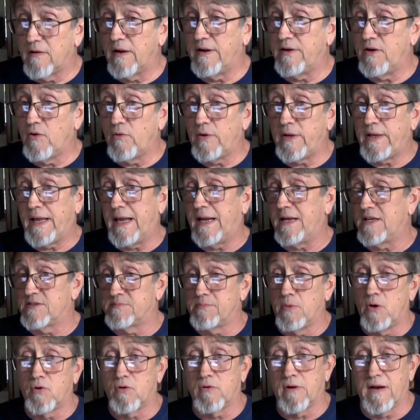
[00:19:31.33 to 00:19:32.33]
I know he had his
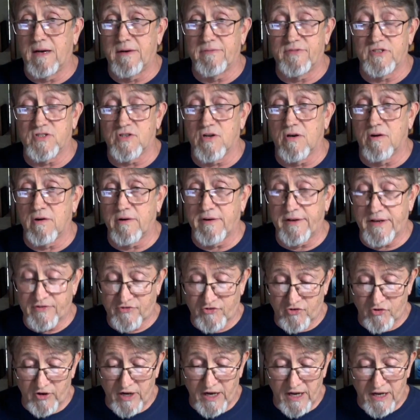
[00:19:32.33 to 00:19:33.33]
motor out of his car
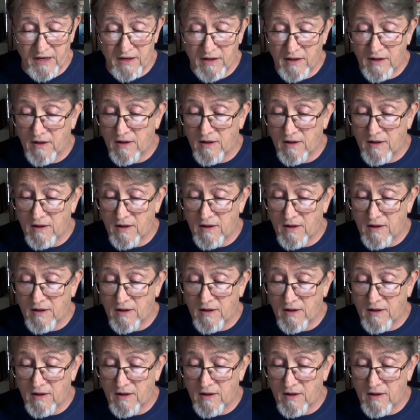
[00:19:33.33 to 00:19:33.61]
yesterday,